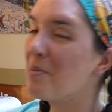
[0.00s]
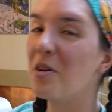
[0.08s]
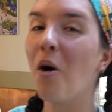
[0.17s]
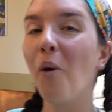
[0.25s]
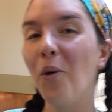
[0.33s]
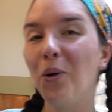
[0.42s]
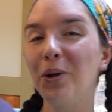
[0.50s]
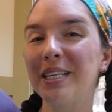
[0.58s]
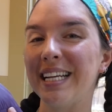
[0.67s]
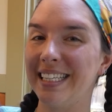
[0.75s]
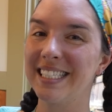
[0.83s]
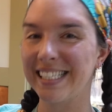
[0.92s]
from an old
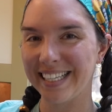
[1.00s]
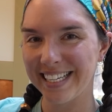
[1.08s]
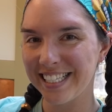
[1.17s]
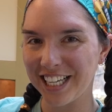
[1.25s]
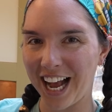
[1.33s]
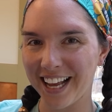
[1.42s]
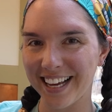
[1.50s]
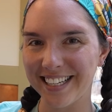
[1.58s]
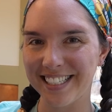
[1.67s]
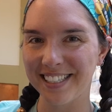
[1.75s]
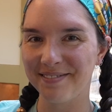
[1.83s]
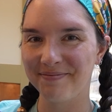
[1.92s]
insulated jacket.